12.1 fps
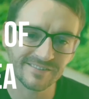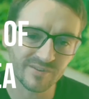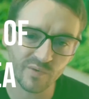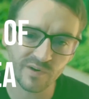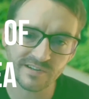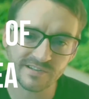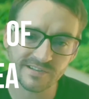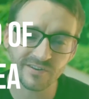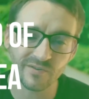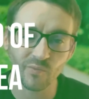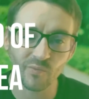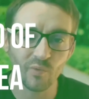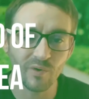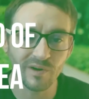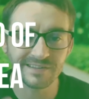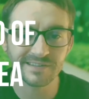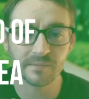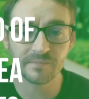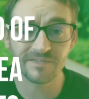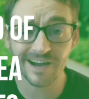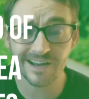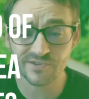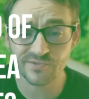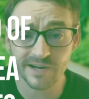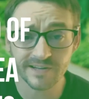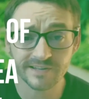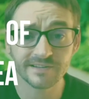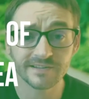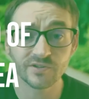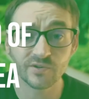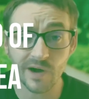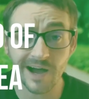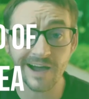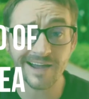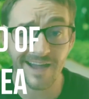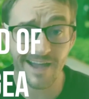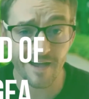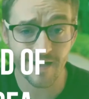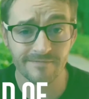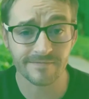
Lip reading: question, what type of hydrangea do I have?